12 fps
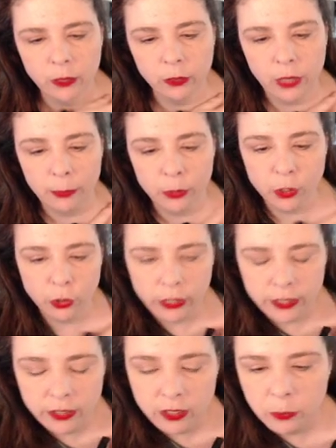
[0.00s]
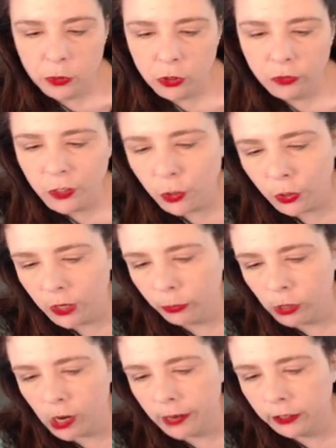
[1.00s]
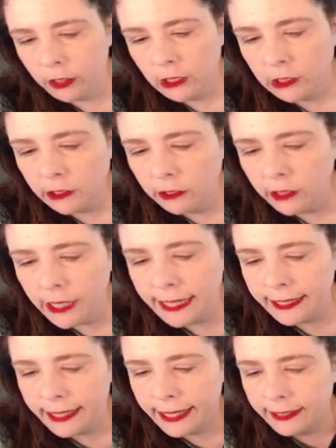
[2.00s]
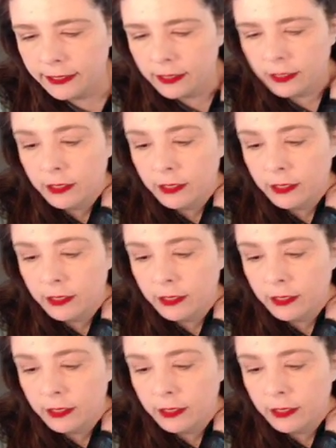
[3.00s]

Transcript: laboratory as the Orbservatory Prior clearly indicates that